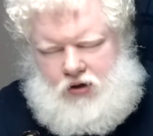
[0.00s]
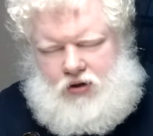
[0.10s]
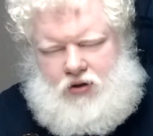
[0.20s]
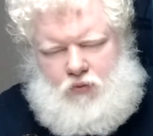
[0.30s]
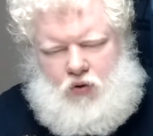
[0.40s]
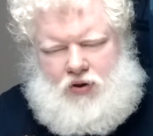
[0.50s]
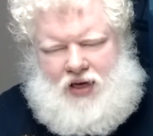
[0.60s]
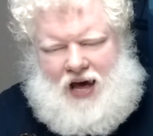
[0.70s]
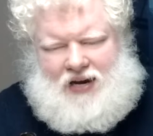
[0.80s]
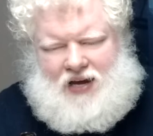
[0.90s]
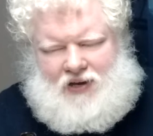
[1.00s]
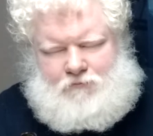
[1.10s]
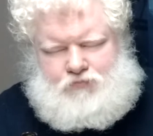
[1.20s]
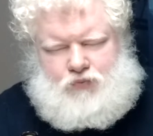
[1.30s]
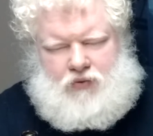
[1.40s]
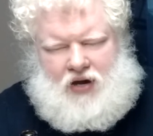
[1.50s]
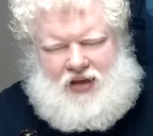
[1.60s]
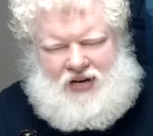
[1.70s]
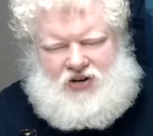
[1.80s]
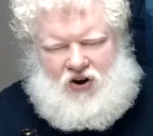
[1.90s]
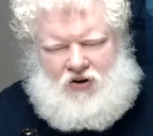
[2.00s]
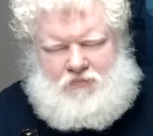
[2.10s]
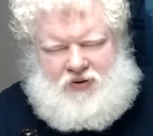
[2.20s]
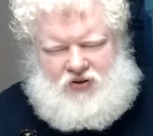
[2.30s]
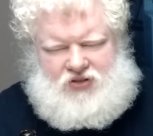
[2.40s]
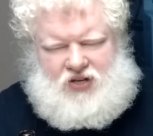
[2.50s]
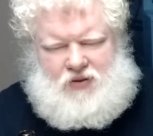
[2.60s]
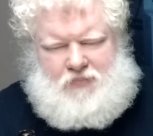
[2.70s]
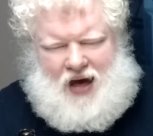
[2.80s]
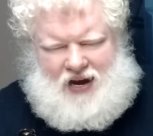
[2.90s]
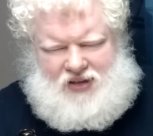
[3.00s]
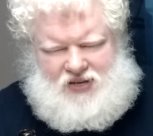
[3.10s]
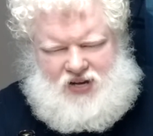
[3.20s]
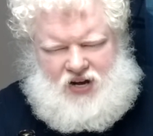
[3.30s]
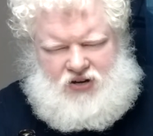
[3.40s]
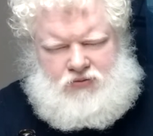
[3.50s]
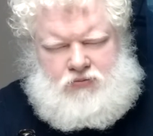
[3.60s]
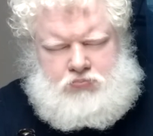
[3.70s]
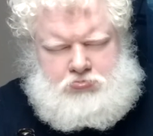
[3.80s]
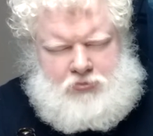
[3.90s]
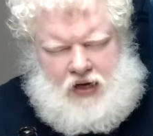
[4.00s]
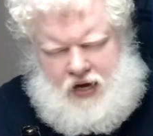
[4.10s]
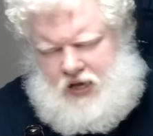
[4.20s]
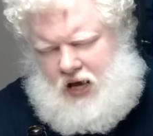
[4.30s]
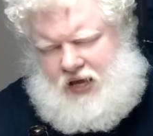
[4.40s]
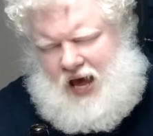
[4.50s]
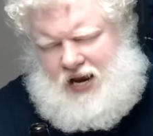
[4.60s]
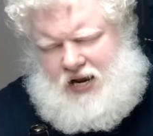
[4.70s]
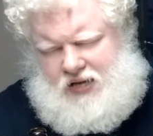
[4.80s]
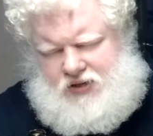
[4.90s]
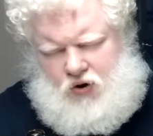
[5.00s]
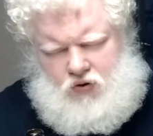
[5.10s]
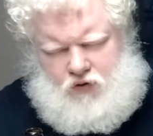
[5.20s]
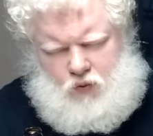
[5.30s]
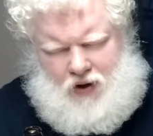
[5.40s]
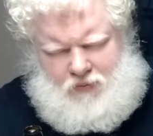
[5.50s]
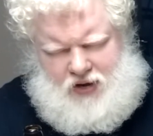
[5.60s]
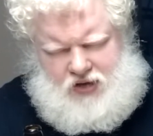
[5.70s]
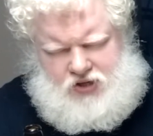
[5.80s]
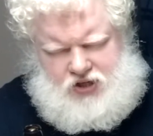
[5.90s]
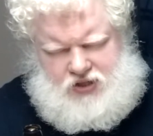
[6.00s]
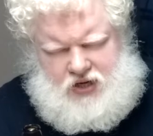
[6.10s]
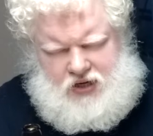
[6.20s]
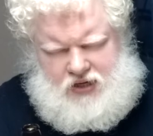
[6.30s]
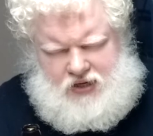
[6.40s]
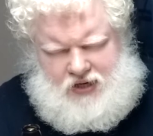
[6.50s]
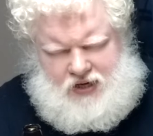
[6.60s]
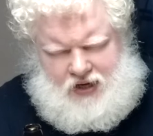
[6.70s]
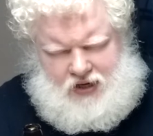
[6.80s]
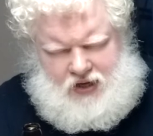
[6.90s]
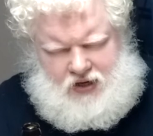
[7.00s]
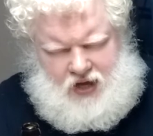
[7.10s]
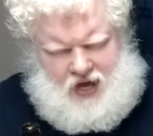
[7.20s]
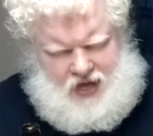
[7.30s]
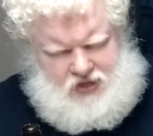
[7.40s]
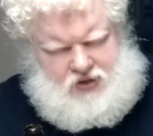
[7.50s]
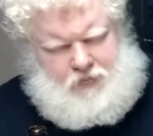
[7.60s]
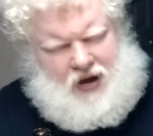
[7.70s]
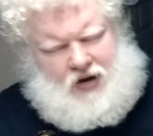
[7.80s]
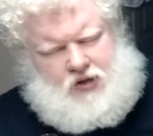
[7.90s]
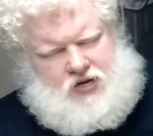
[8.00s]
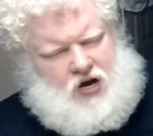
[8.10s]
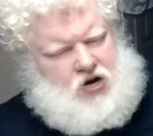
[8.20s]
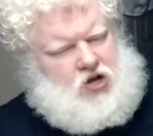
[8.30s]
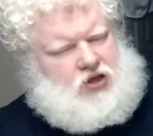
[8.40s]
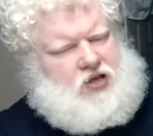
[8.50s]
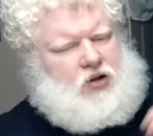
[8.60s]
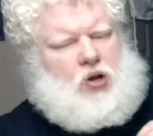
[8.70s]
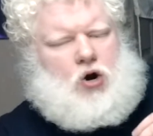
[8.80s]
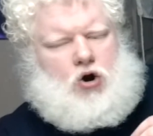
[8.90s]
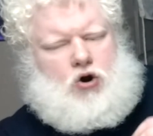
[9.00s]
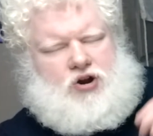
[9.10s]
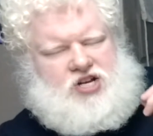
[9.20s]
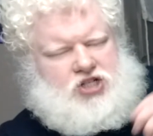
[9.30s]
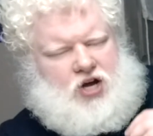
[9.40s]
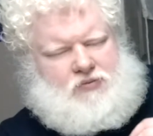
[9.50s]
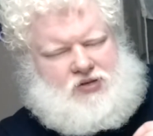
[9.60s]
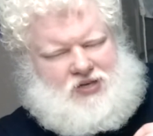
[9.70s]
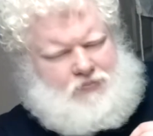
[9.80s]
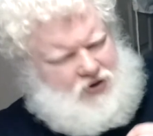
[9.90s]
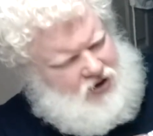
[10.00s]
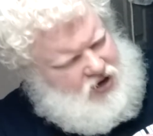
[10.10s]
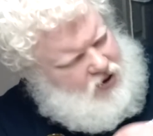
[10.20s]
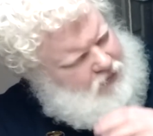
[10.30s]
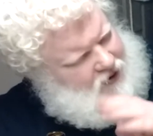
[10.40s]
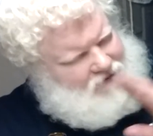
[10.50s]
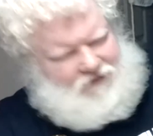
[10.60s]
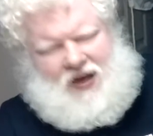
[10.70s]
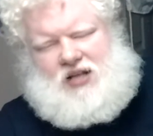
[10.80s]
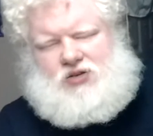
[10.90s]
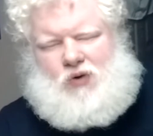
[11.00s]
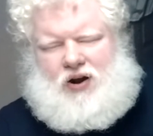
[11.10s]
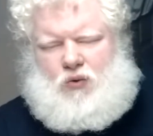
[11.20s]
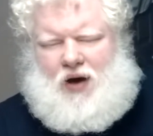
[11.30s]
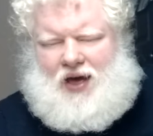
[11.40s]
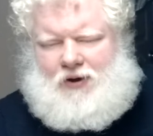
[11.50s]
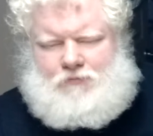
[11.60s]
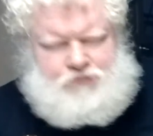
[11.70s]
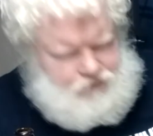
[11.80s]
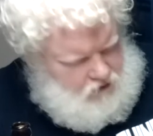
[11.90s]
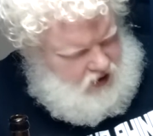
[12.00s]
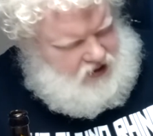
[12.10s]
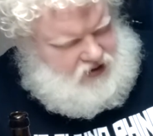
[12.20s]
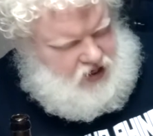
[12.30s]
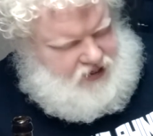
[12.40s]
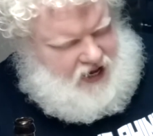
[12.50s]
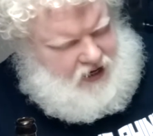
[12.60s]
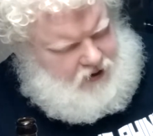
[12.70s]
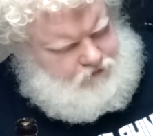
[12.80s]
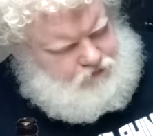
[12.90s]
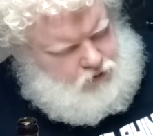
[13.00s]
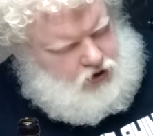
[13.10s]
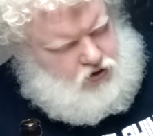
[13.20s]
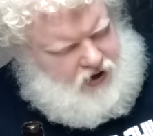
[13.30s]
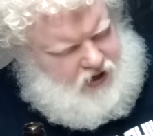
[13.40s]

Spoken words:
the more that that tart builds on the back of the tongue. It isn't overwhelming. It hits the back of the tongue a little harder each time you sip it, but it fades right away. You take it, you drink